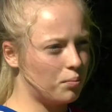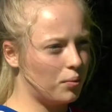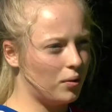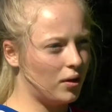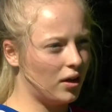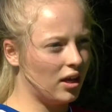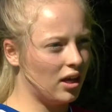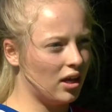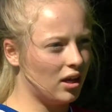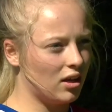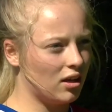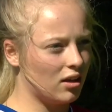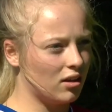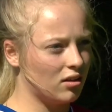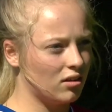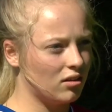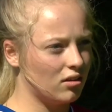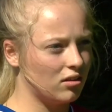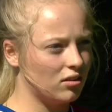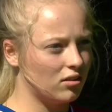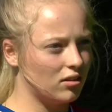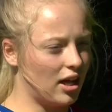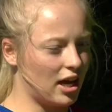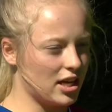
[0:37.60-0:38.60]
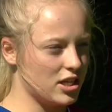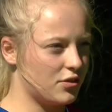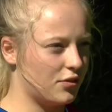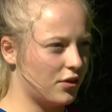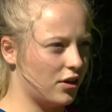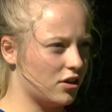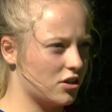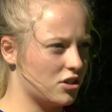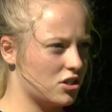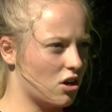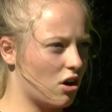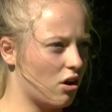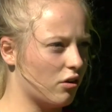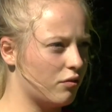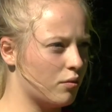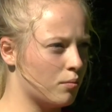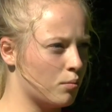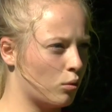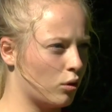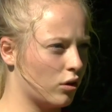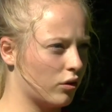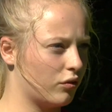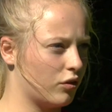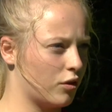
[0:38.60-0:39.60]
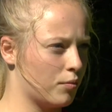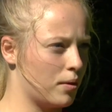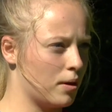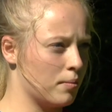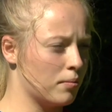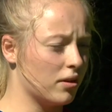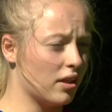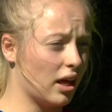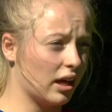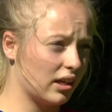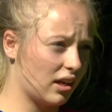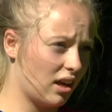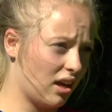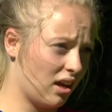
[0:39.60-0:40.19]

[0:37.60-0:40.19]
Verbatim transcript: Playing less for yourself and more for people that